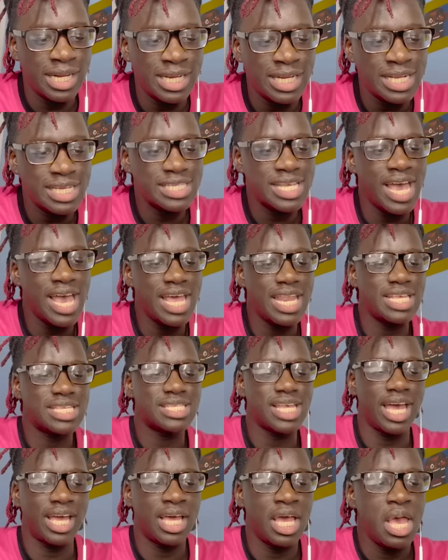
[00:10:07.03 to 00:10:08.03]
In his head, it's
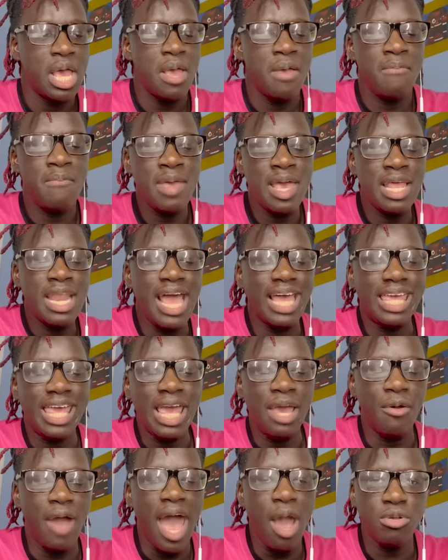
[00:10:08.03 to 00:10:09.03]
like, man, I
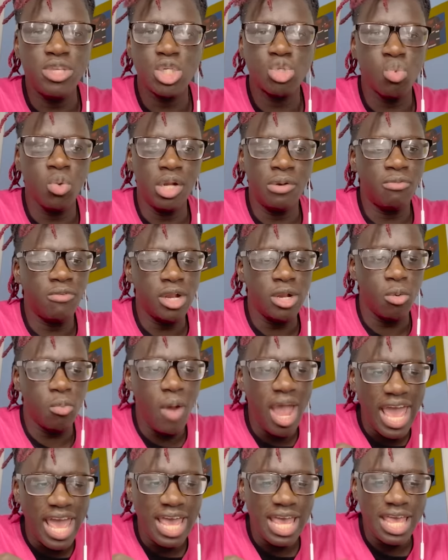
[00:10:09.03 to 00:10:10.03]
can't, I just want to run
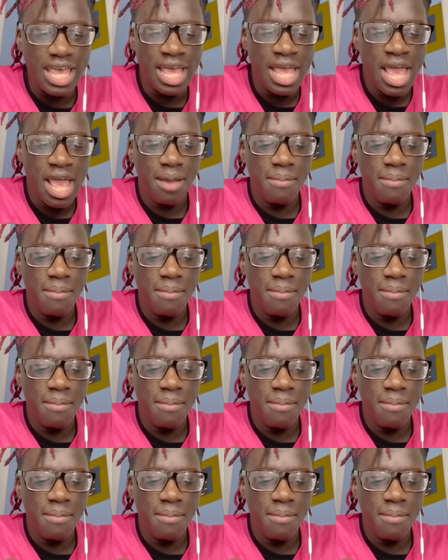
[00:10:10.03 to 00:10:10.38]
away.